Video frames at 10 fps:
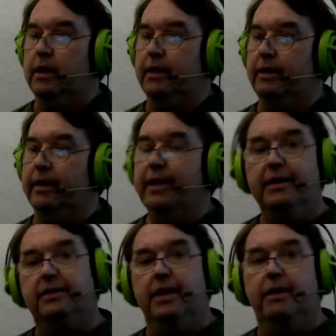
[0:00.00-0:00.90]
And then
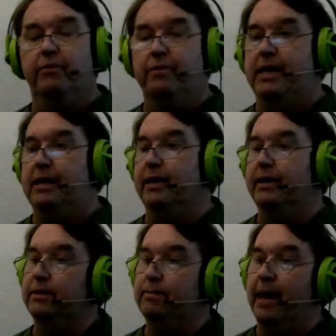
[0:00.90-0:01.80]
it's time for me, and
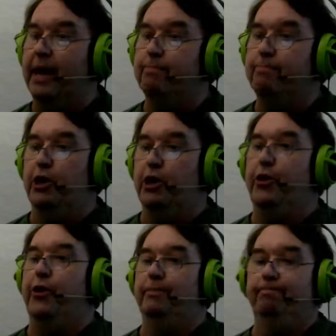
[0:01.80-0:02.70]
it's my
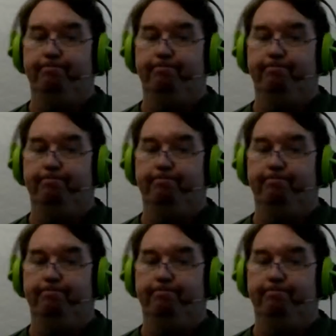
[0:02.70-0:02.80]
birth.